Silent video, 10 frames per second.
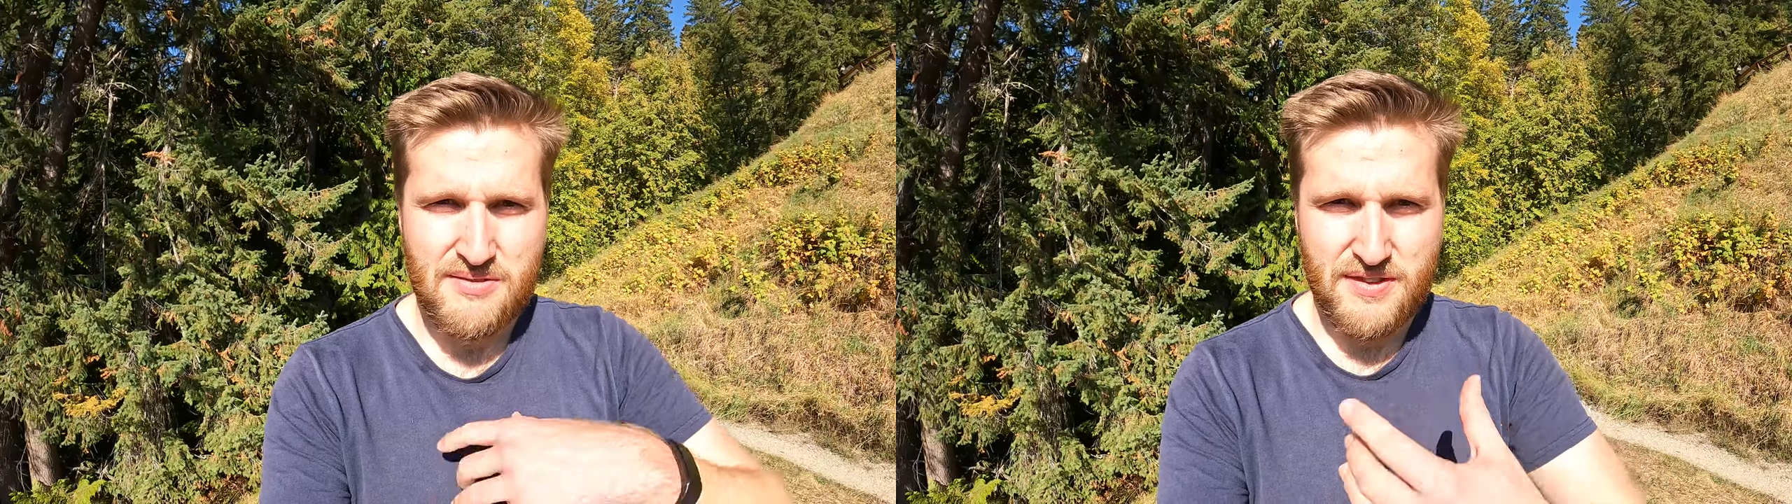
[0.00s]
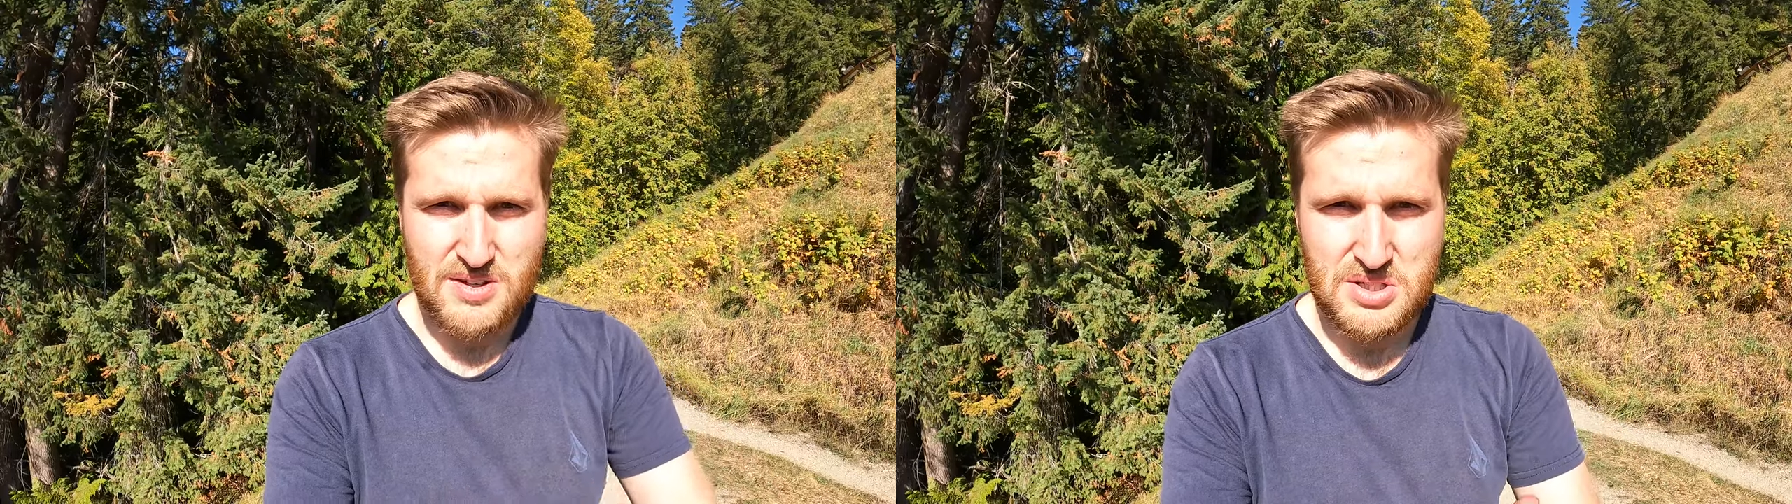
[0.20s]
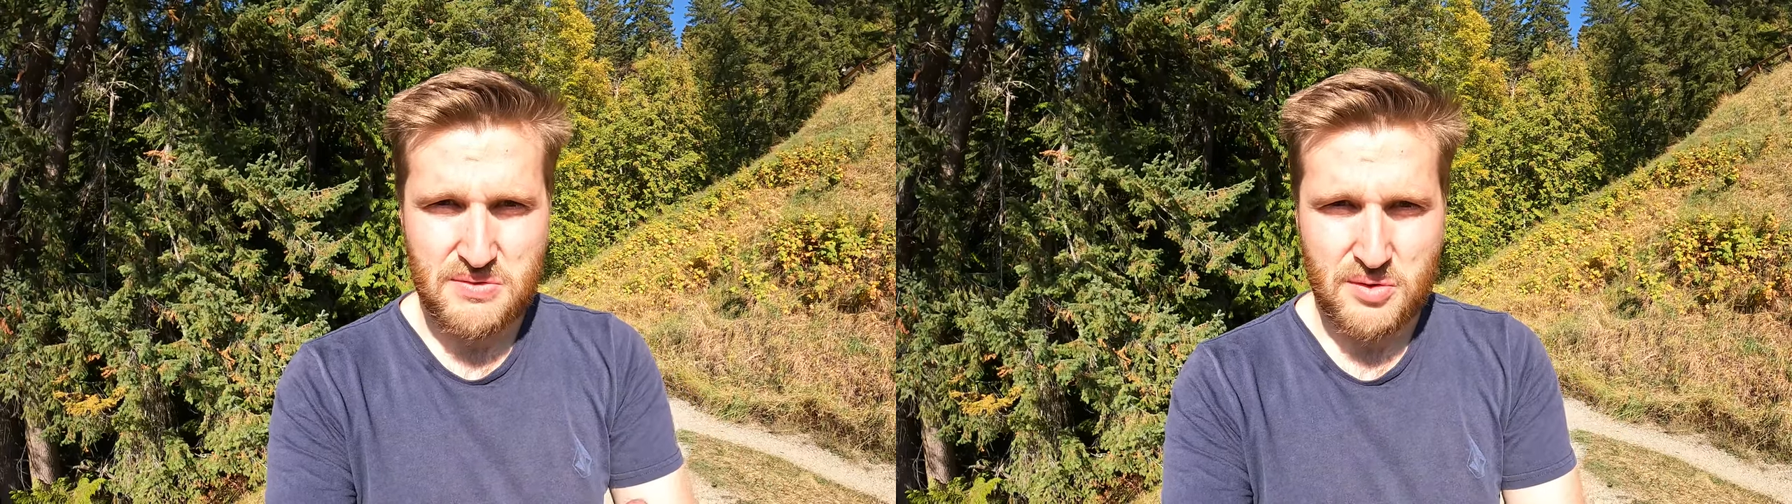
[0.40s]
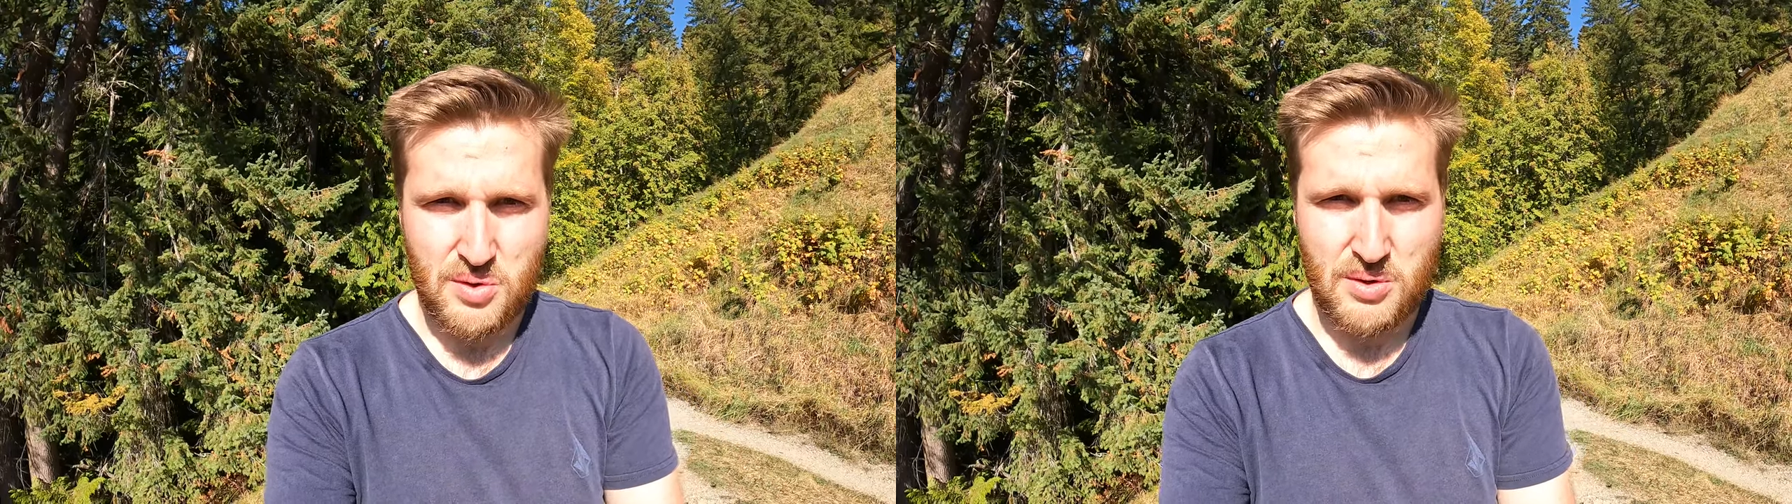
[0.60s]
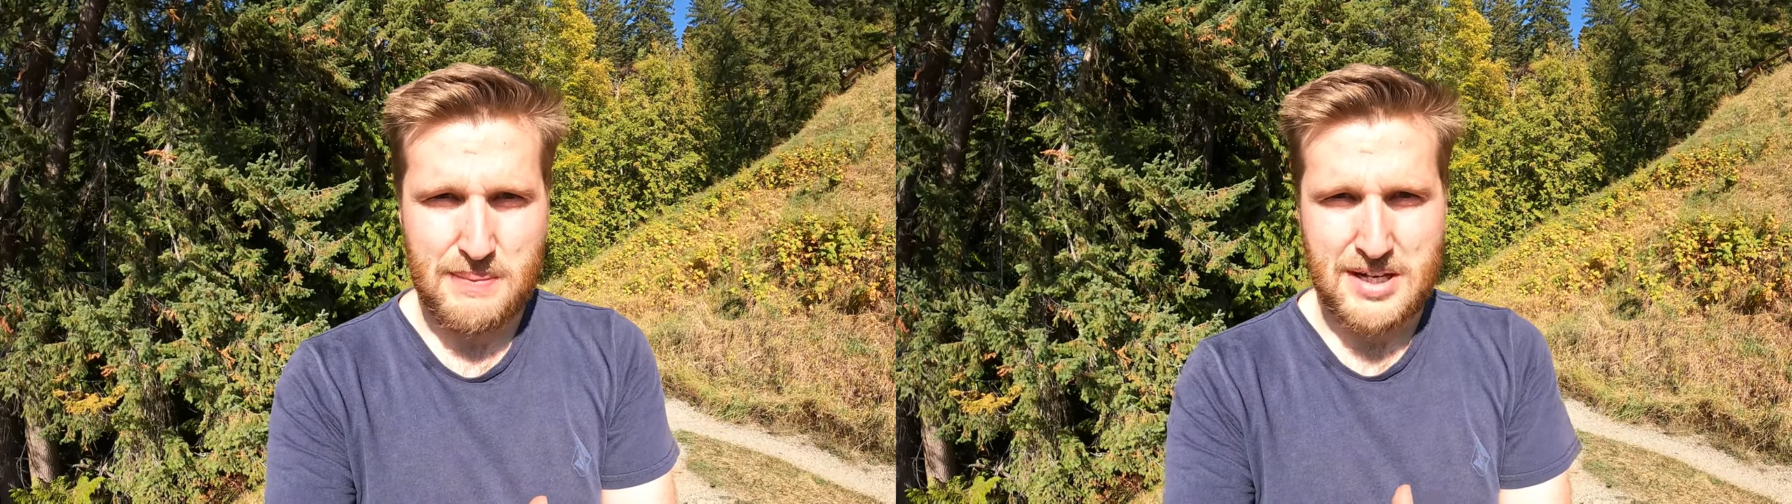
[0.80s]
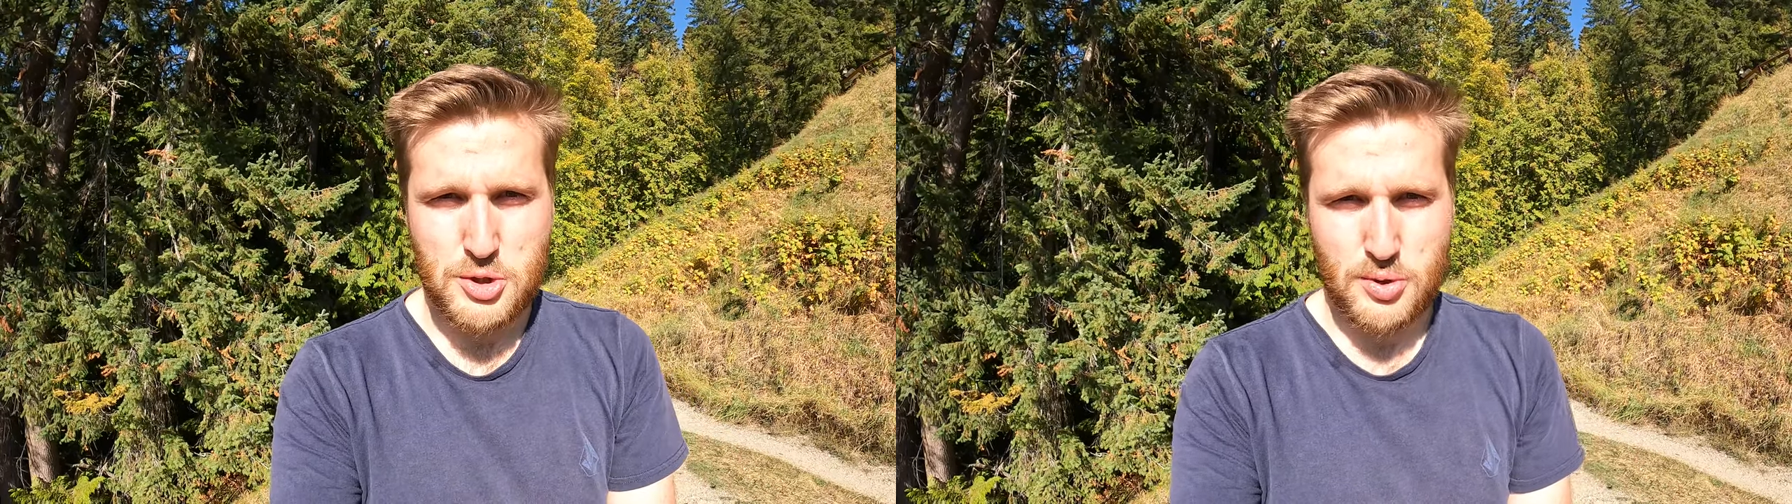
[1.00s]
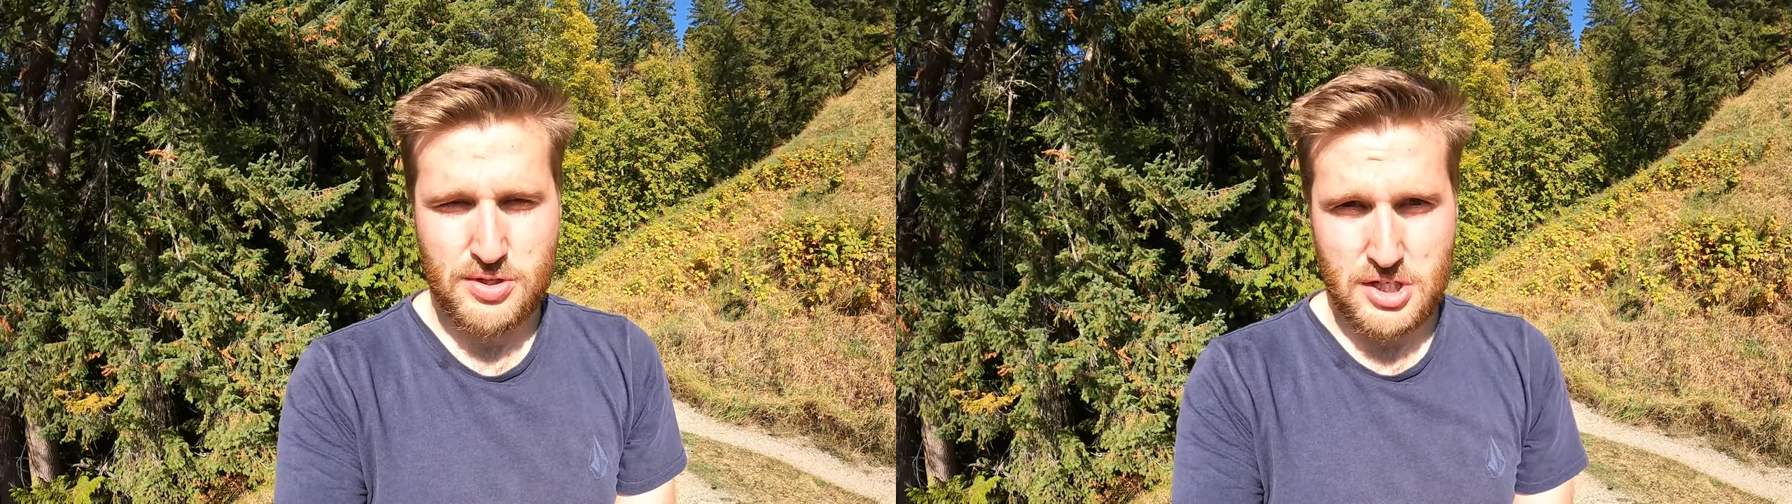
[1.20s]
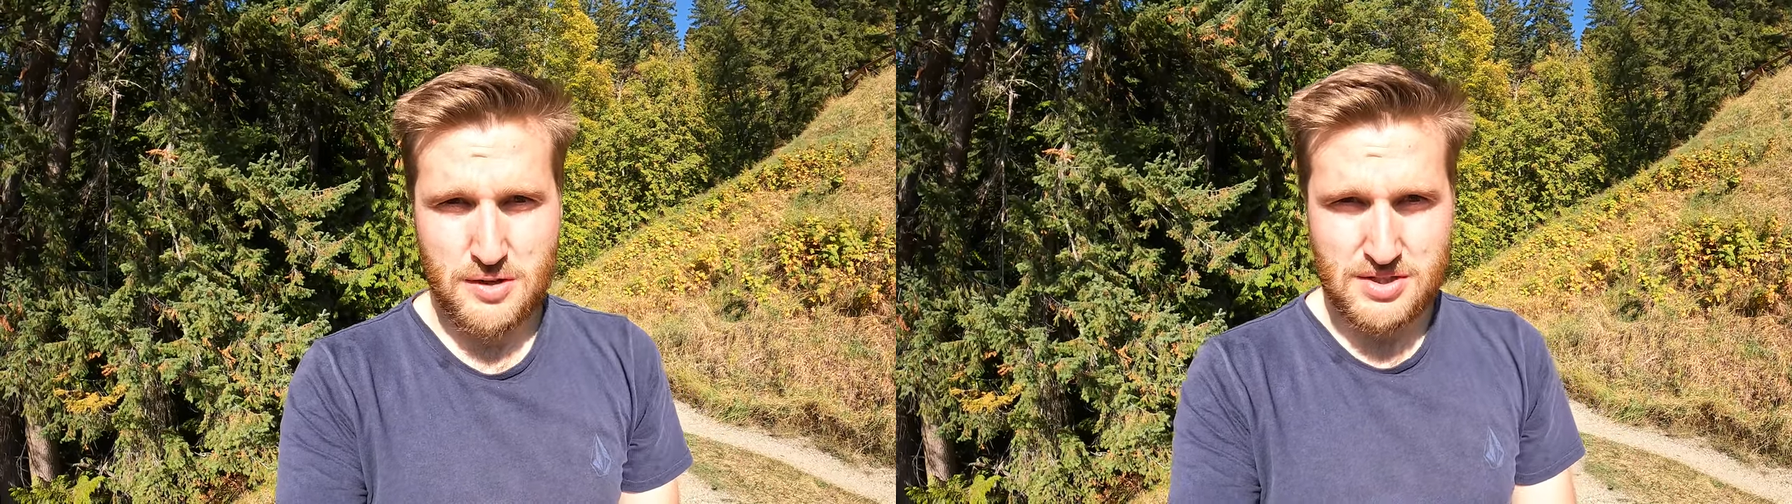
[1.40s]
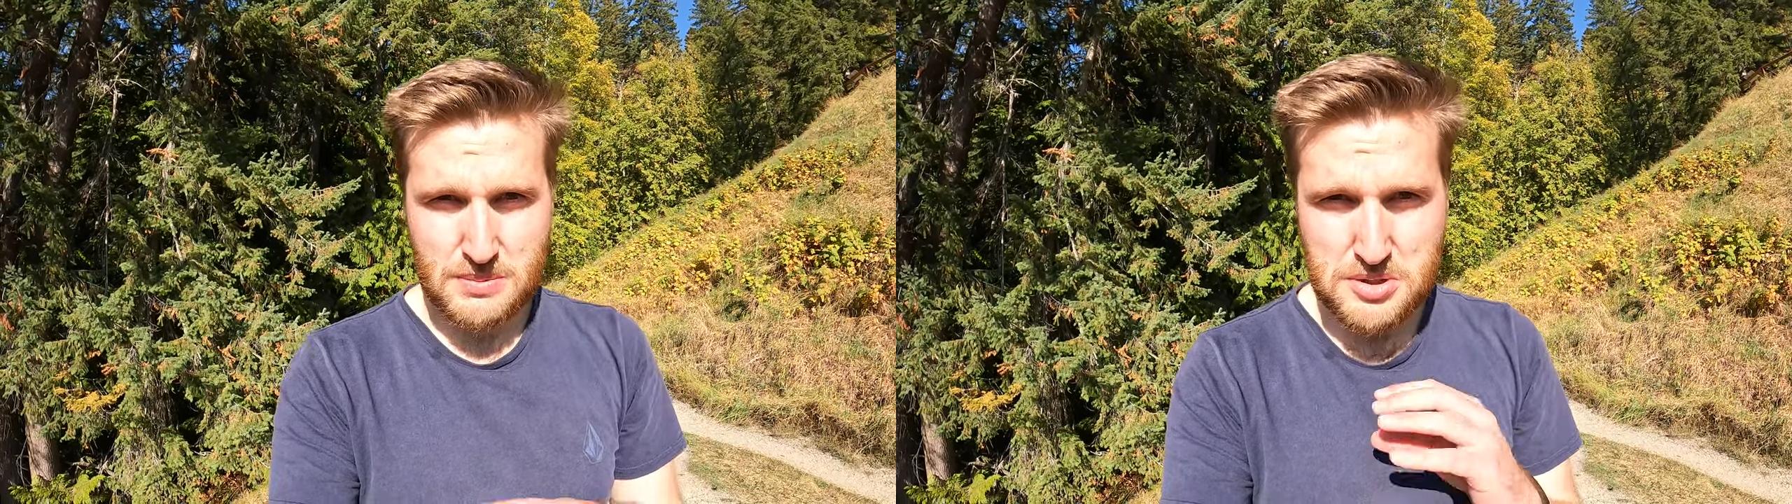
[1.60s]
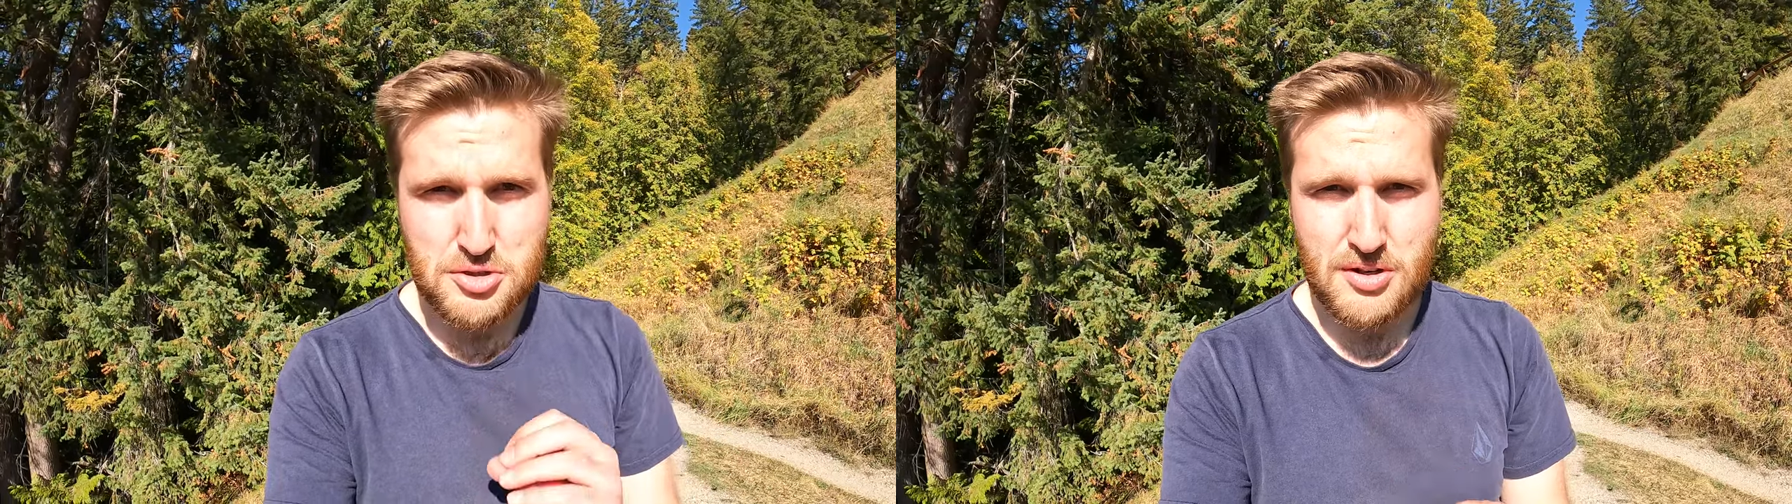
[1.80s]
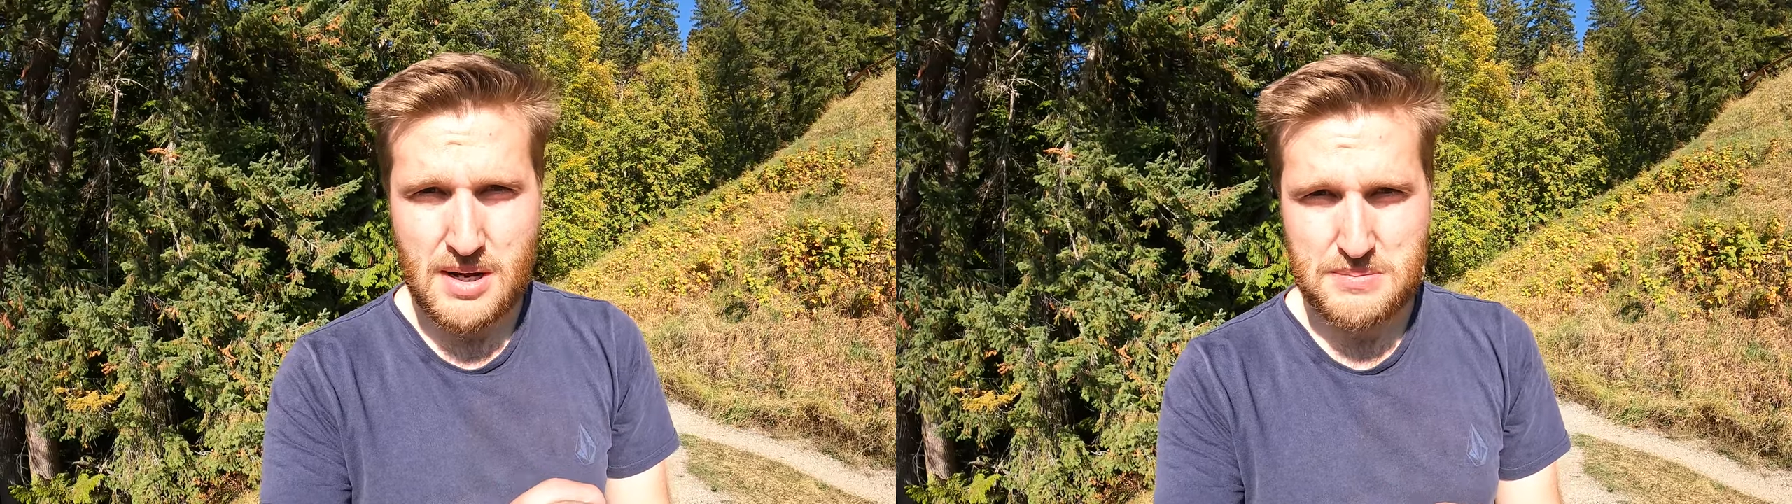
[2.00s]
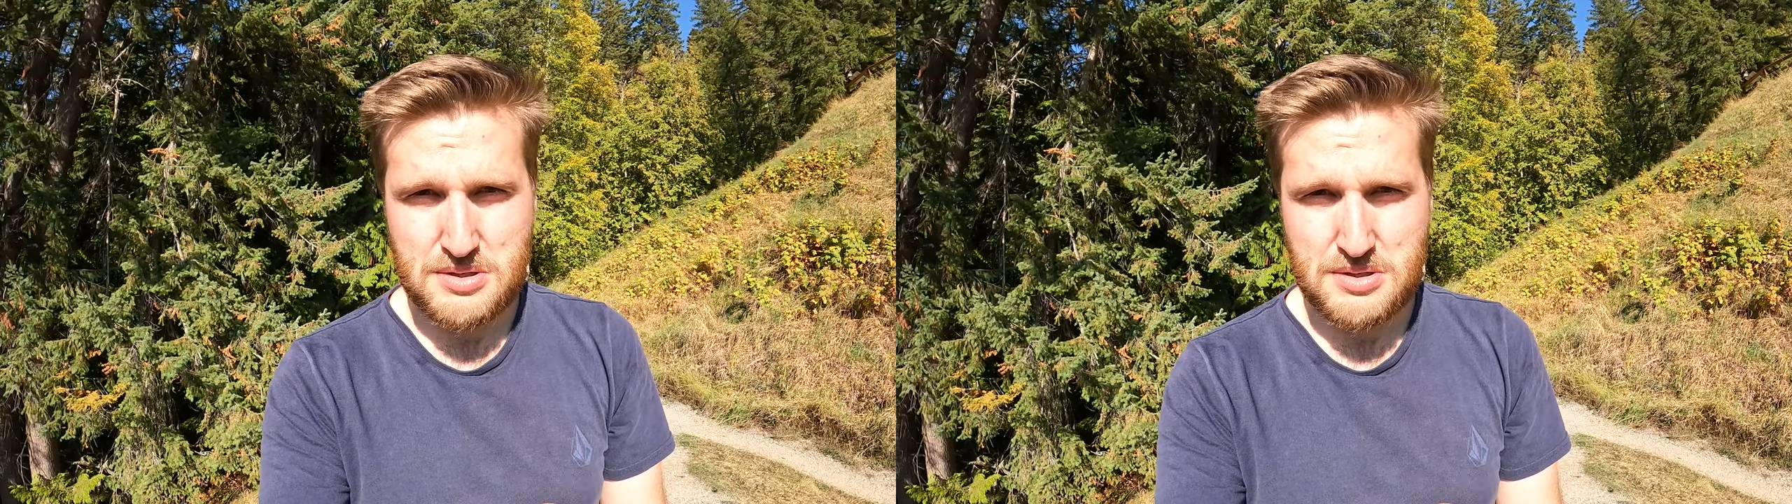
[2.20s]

First of all, make sure that you've subscribed